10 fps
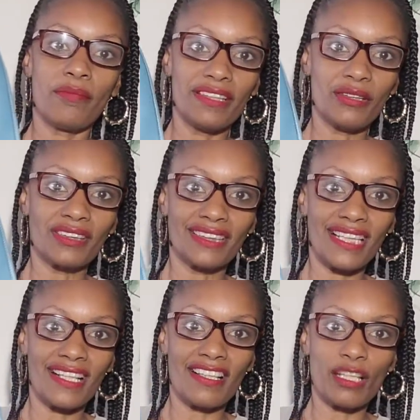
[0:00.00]
You'll
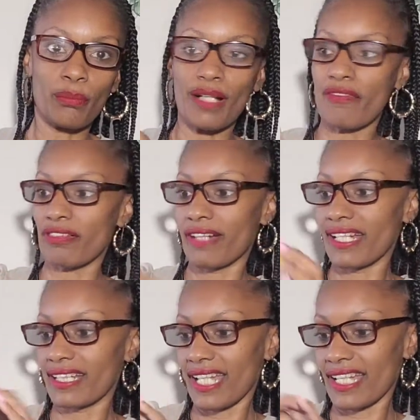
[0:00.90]
see the
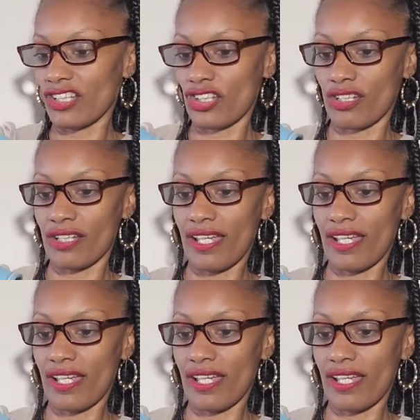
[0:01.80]
perforated H.